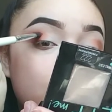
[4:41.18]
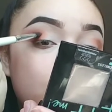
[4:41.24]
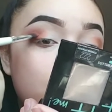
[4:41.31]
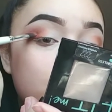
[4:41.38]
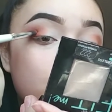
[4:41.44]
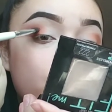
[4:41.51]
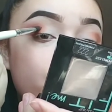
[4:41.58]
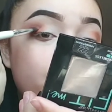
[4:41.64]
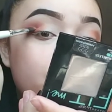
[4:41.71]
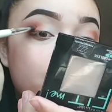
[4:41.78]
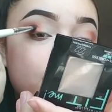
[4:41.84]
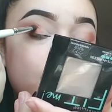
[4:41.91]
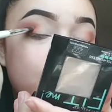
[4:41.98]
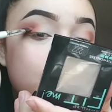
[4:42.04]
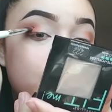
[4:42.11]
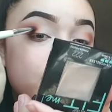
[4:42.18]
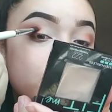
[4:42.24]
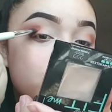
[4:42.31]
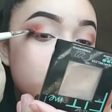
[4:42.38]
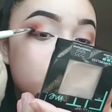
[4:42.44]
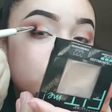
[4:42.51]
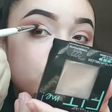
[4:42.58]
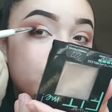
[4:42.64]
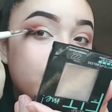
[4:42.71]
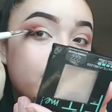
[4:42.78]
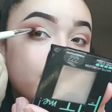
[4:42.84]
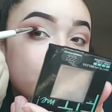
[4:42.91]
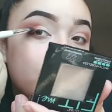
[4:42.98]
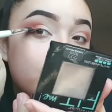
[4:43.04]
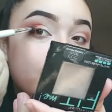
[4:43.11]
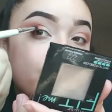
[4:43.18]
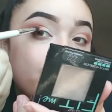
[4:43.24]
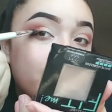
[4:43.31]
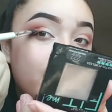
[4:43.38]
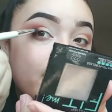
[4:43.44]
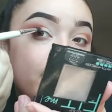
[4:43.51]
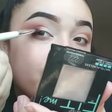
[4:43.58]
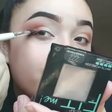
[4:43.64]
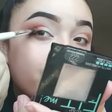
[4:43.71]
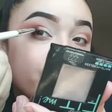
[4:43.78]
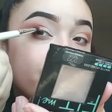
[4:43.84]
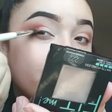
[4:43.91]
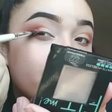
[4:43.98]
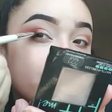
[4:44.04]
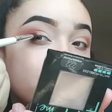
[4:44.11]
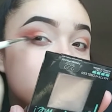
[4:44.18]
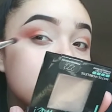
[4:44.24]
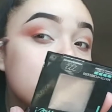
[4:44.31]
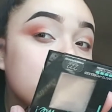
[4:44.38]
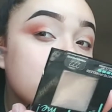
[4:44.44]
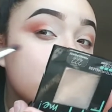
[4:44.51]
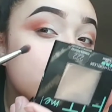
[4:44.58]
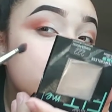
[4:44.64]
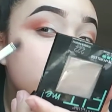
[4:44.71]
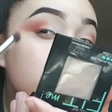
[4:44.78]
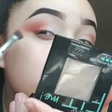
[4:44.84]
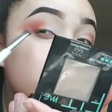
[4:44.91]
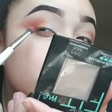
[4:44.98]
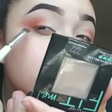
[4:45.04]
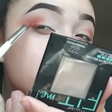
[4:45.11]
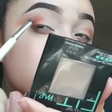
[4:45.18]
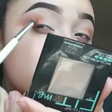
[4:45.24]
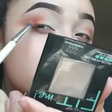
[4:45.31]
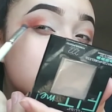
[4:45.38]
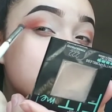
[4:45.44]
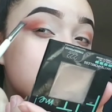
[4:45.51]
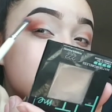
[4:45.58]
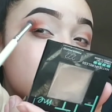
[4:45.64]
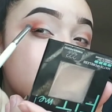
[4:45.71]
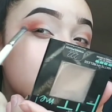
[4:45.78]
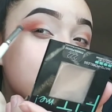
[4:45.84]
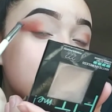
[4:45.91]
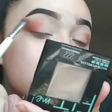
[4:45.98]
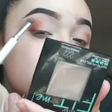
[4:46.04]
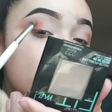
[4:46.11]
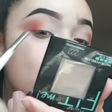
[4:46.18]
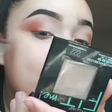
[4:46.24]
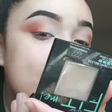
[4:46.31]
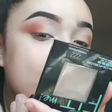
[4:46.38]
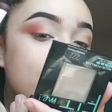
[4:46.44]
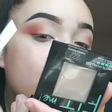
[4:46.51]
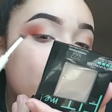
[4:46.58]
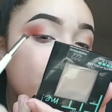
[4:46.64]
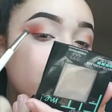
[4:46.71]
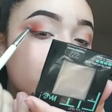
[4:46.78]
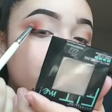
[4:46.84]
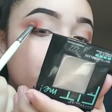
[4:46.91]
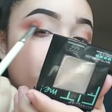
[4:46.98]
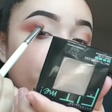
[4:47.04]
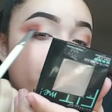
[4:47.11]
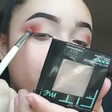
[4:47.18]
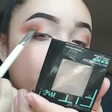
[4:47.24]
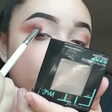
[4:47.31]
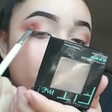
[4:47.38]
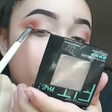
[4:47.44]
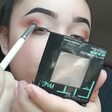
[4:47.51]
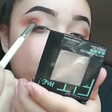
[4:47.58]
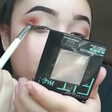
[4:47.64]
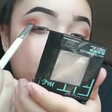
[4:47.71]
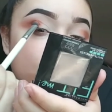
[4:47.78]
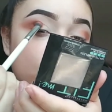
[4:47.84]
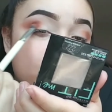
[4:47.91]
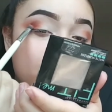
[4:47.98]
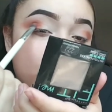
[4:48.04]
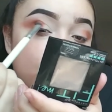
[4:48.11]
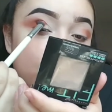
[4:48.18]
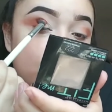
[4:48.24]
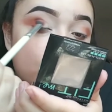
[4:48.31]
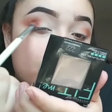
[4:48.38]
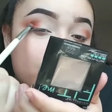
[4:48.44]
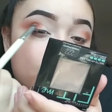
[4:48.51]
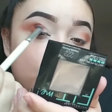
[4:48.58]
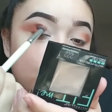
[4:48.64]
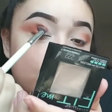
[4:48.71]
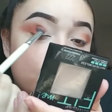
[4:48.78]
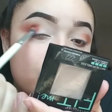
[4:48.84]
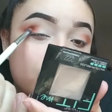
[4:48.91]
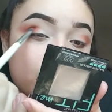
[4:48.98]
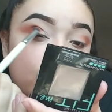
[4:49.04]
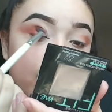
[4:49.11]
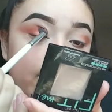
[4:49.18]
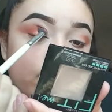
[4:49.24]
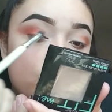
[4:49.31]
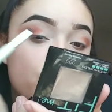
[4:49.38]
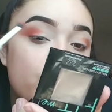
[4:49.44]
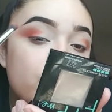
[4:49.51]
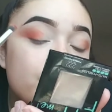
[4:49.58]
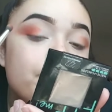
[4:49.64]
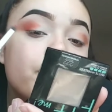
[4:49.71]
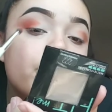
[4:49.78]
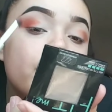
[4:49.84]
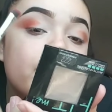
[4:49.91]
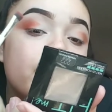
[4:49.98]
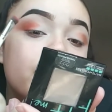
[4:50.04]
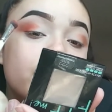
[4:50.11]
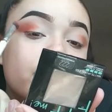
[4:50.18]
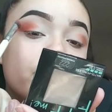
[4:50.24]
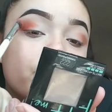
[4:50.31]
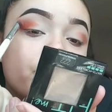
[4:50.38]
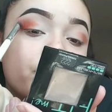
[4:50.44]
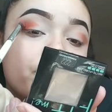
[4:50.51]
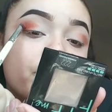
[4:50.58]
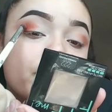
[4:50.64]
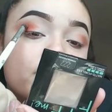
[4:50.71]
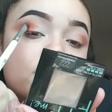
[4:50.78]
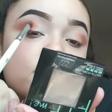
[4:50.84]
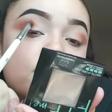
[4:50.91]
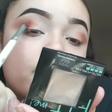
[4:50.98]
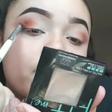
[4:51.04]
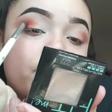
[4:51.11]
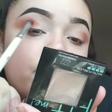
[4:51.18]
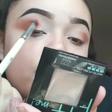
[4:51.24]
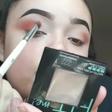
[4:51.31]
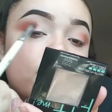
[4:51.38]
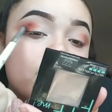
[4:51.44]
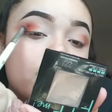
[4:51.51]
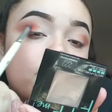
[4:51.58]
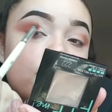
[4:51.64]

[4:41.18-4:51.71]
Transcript: lower than the shade that we had first, so you can still see it. So we have a kind of a gradient going on, and kind of want to put it in the crease area.